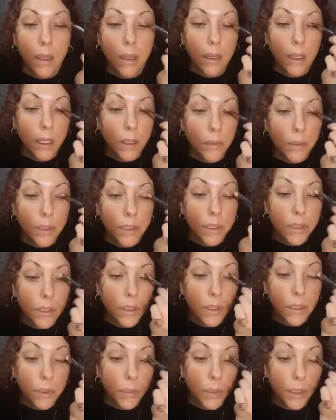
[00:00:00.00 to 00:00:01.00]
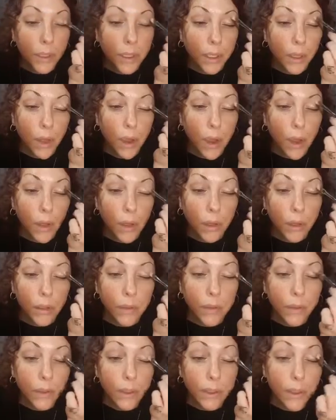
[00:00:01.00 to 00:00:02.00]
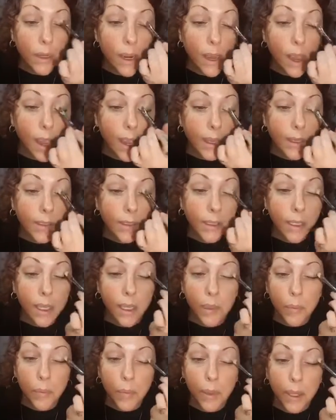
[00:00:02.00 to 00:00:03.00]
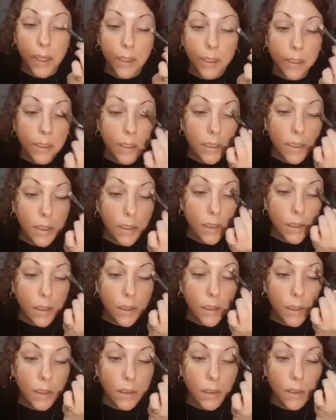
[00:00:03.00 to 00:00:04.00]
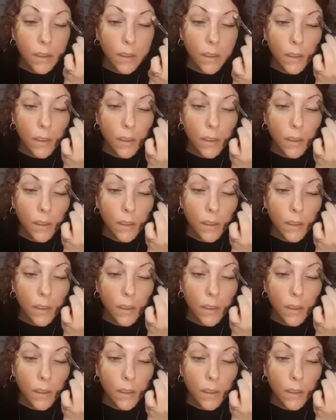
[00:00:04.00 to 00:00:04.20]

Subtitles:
and I'm just going to put it all over as a base color.